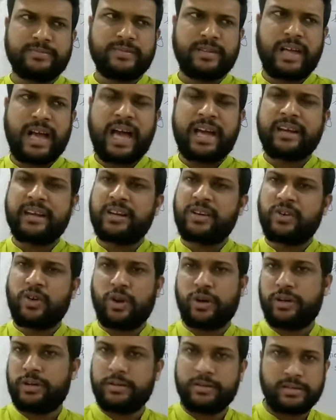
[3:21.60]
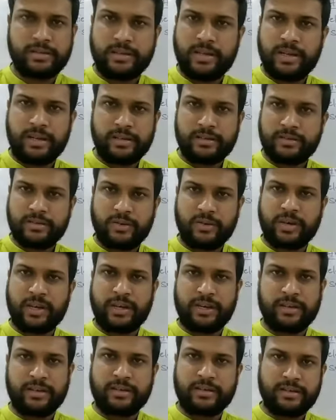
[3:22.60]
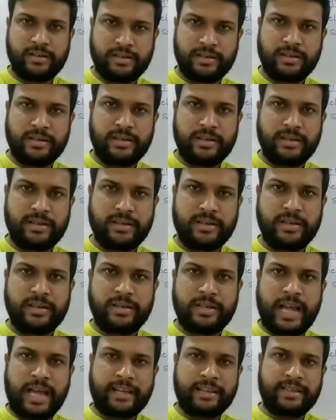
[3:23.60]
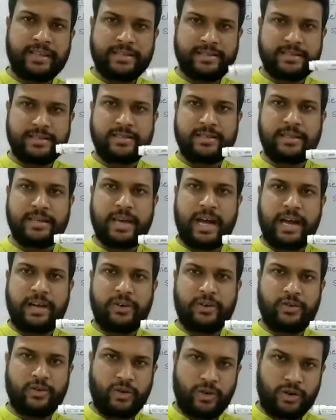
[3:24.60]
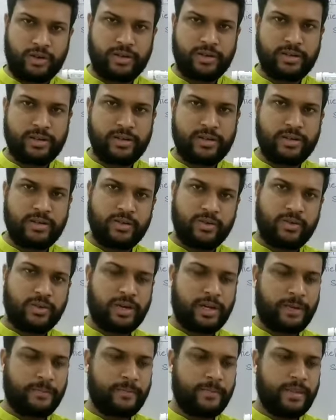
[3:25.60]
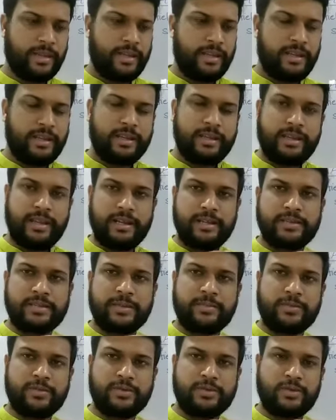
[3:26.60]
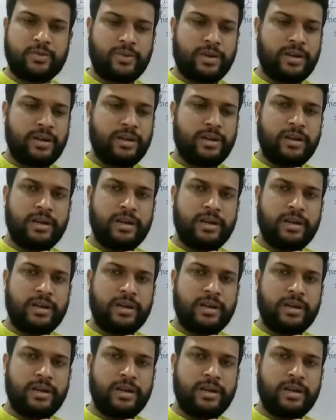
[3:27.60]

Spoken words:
iron rod, okay, like this, iron rod, okay. Then suppose you are